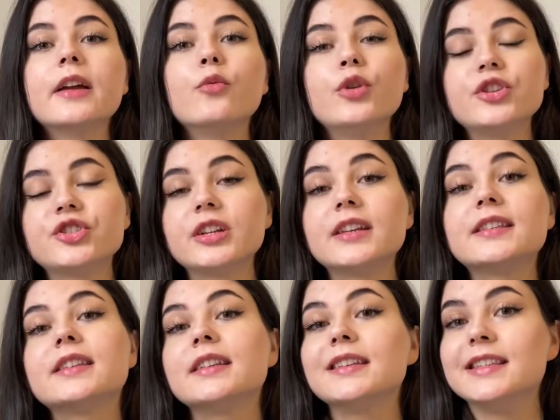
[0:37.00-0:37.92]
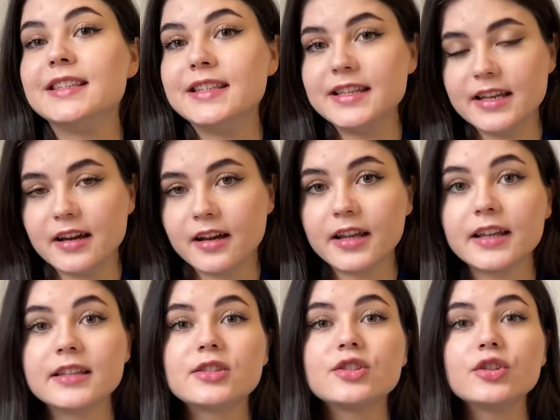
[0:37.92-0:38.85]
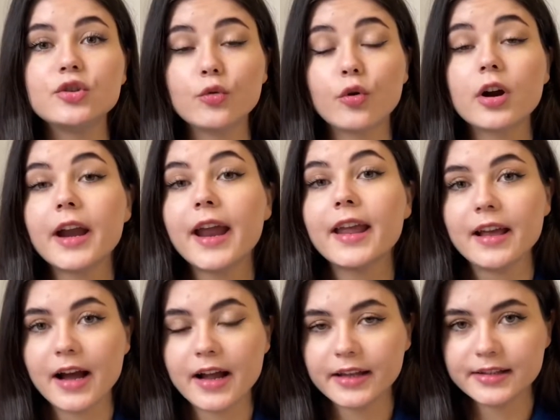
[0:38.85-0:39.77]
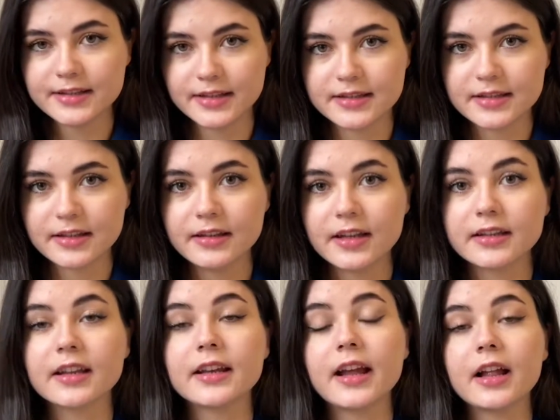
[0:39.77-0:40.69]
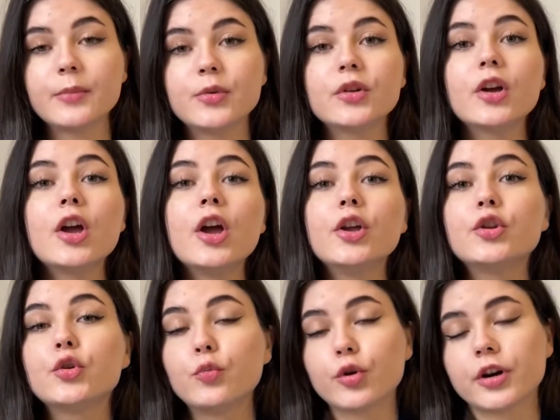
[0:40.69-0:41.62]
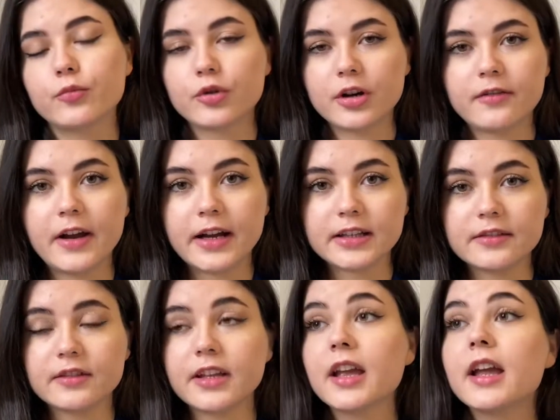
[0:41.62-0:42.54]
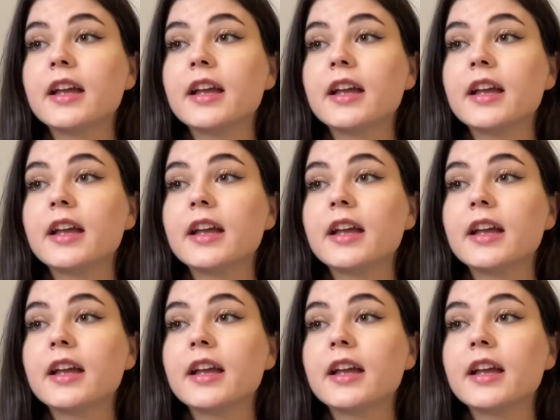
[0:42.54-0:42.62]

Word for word: which is Zia. It's your AI assistant that can help you to work more effectively.